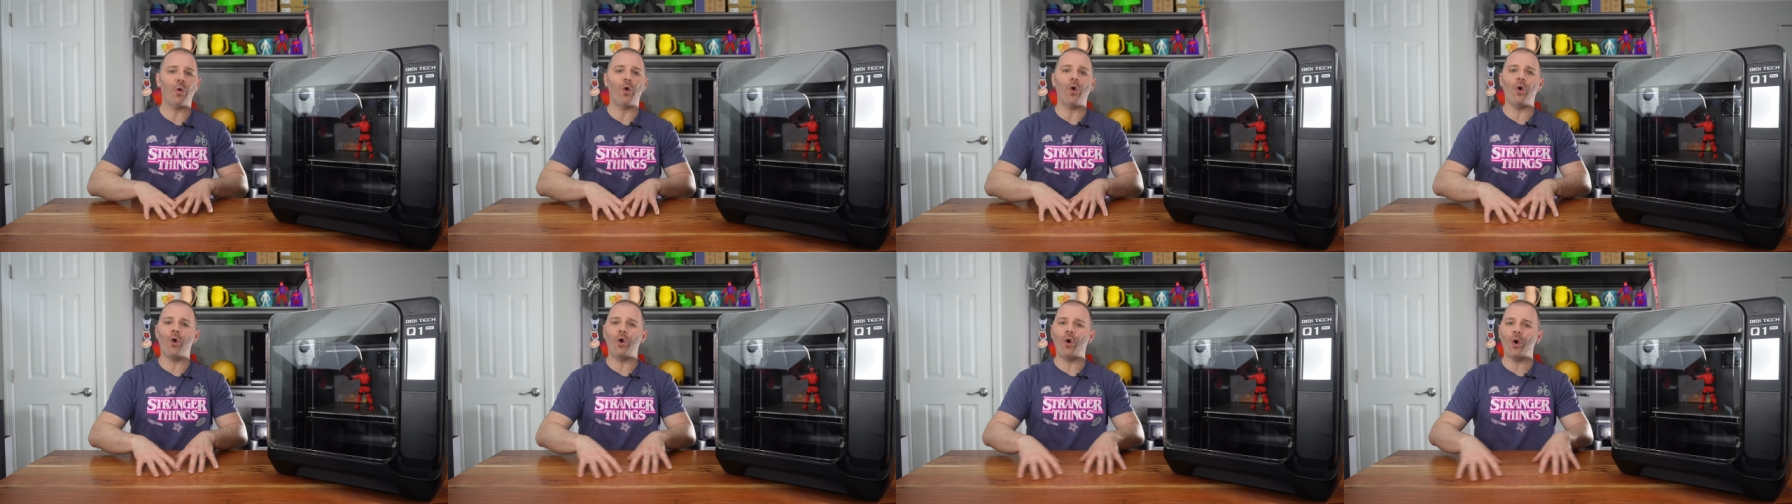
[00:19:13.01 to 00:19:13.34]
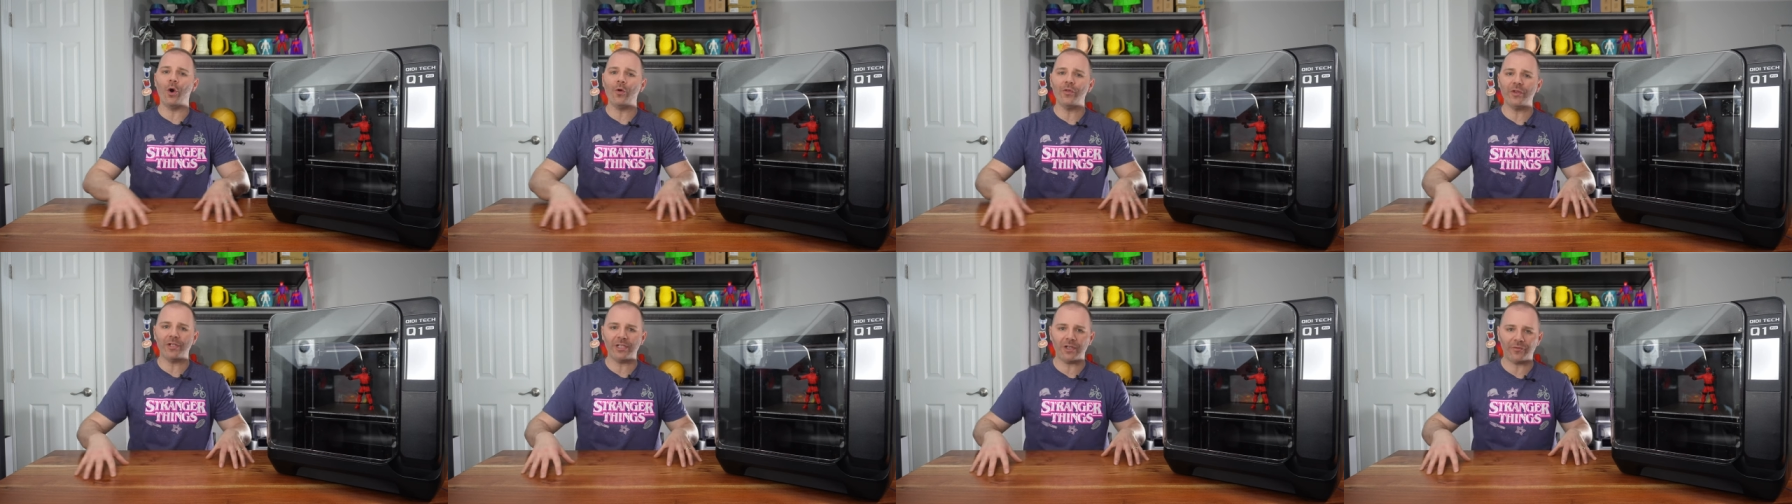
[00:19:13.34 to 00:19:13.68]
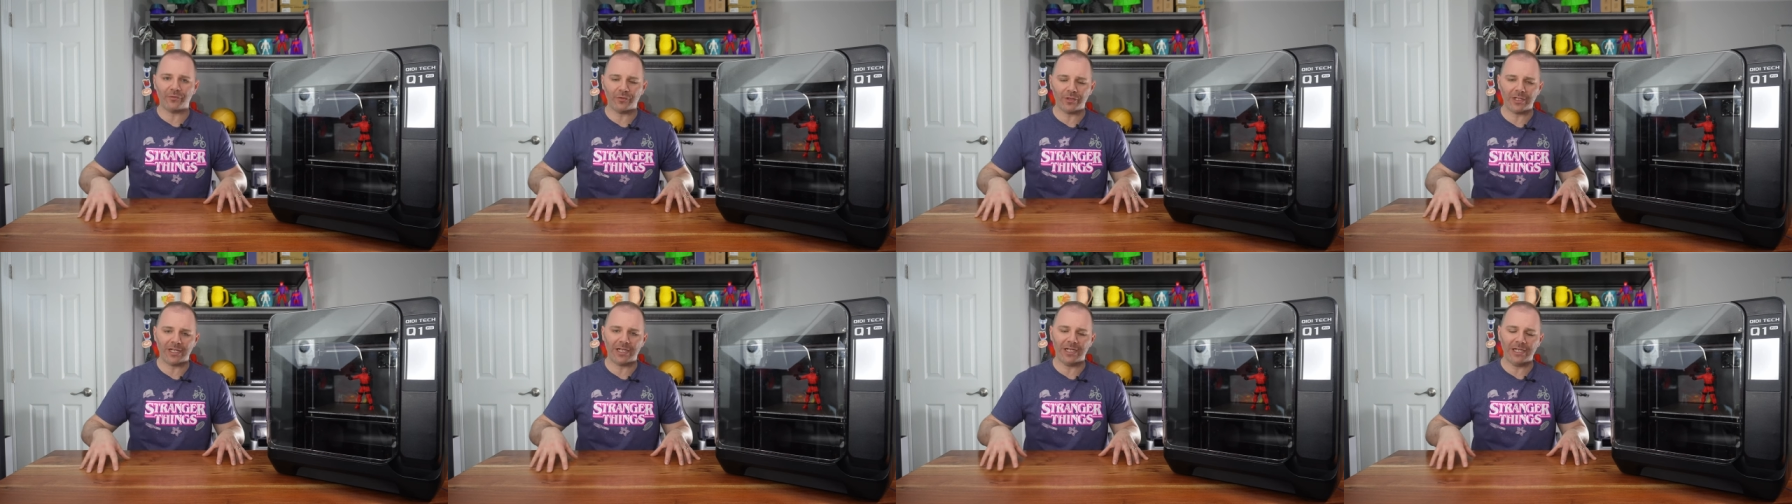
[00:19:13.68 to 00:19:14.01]
all the
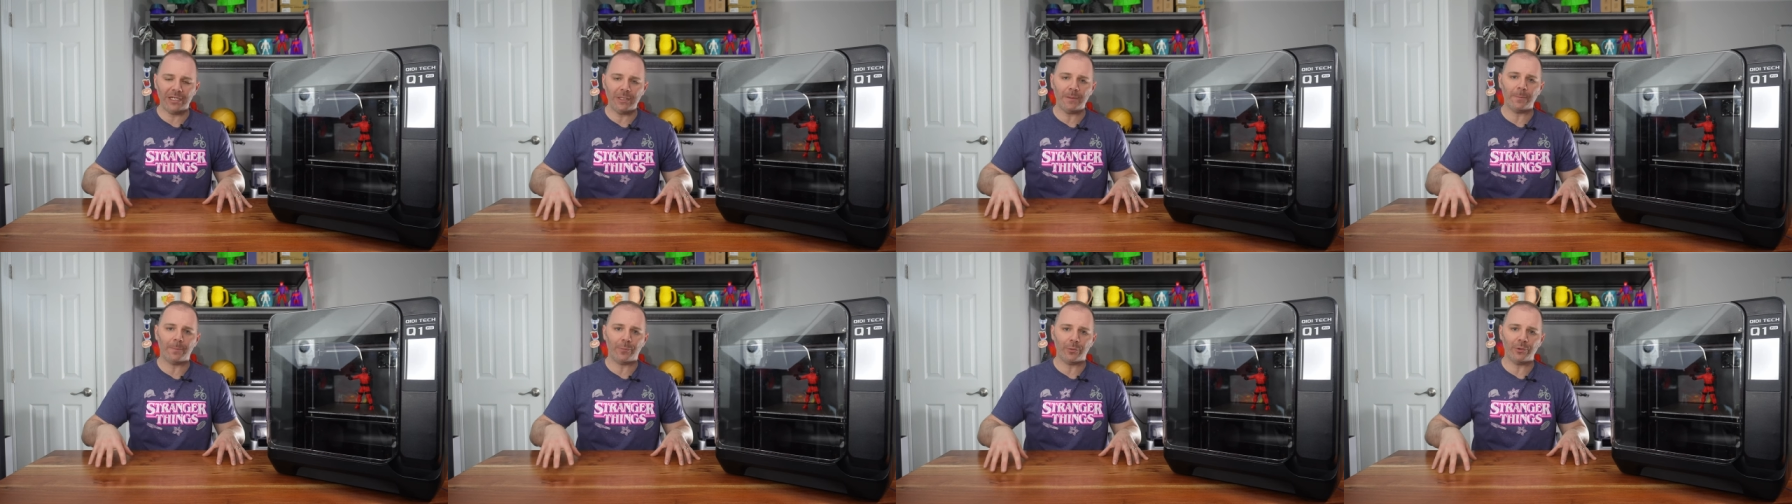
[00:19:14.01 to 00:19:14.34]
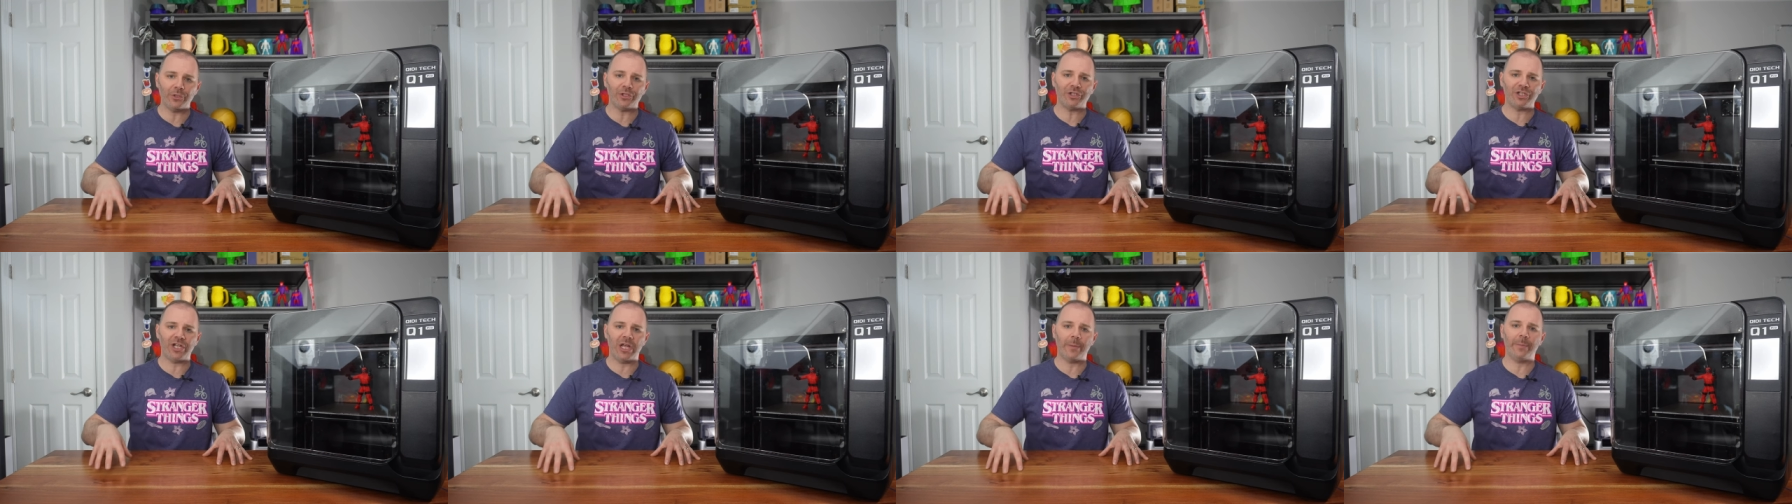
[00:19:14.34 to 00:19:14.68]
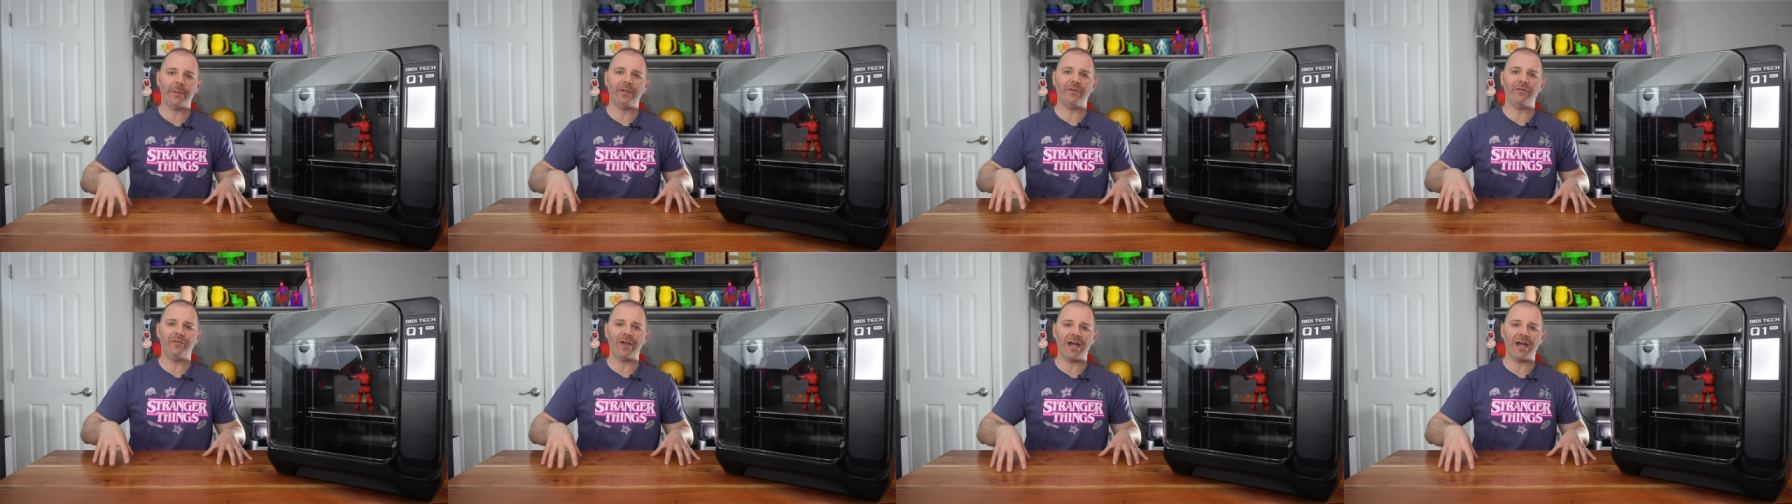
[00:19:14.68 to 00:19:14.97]
different input shaping